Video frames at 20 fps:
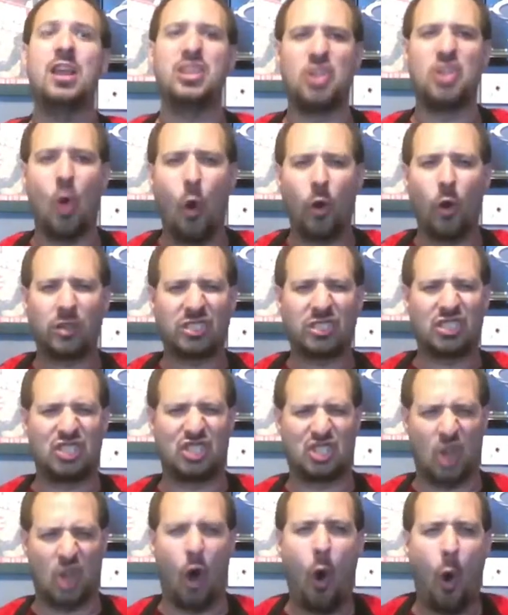Your
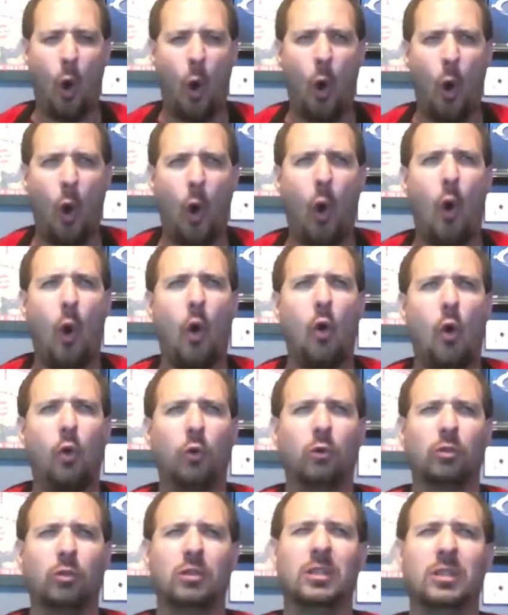soul!